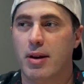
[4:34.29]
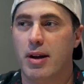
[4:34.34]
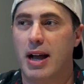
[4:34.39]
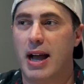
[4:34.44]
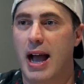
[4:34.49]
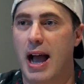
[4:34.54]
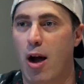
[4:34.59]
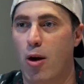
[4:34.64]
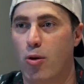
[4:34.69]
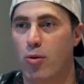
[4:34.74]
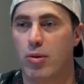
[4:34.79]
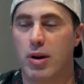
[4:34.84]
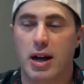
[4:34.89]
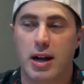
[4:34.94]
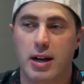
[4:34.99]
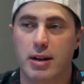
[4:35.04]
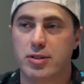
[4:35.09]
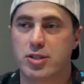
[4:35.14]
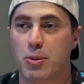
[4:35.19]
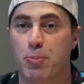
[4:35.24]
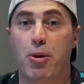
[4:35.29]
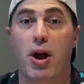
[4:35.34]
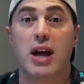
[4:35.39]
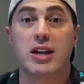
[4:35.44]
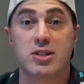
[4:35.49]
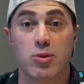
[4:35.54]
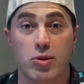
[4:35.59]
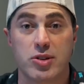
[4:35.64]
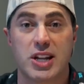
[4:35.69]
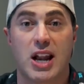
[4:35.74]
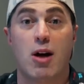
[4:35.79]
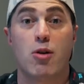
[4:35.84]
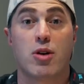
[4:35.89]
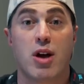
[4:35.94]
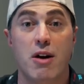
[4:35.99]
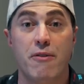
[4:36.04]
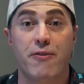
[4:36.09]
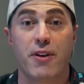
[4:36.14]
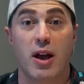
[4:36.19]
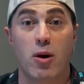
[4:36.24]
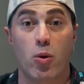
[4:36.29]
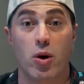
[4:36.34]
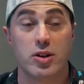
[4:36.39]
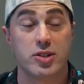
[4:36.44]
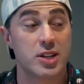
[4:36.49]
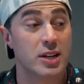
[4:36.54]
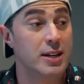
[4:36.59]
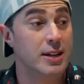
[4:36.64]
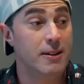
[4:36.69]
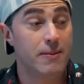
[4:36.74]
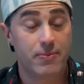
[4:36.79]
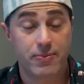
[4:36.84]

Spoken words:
how surprised I was at how comfy I was.